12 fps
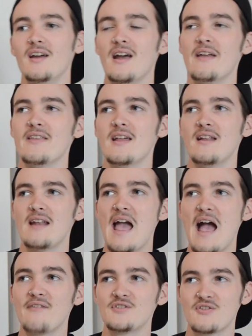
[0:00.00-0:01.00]
And then
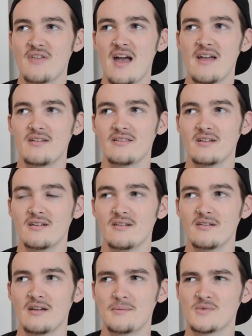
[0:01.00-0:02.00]
after that,
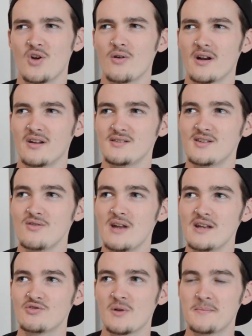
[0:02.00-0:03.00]
I'm going on a
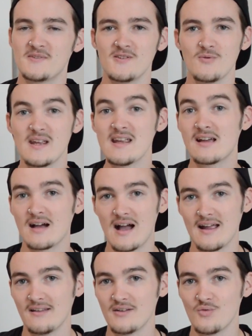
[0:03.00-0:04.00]
2-day trip to Ika
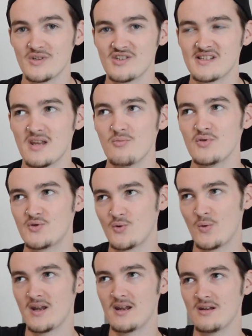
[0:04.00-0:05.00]
Island, which is in
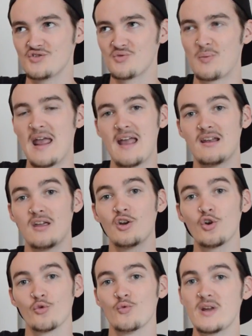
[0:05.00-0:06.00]
between Japan and
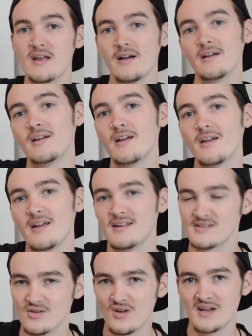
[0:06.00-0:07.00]
Korea. And
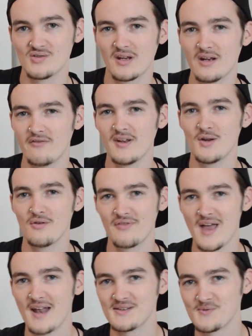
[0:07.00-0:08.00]
so you guys will get a video of
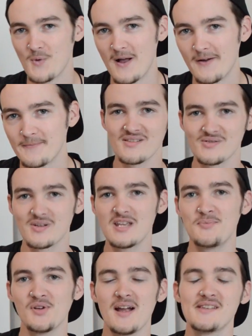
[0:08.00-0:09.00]
that as well. So
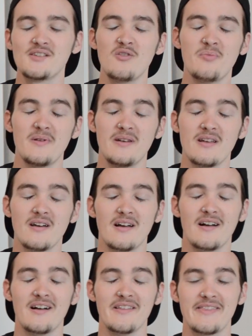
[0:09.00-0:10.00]
keep your eyes open.
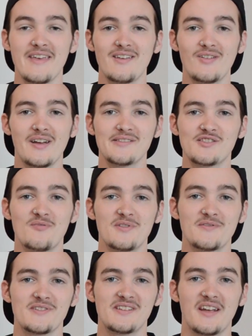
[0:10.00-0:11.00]
Thank you guys so
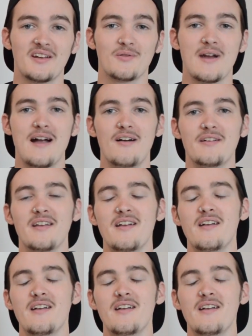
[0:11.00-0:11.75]
much for sticking around.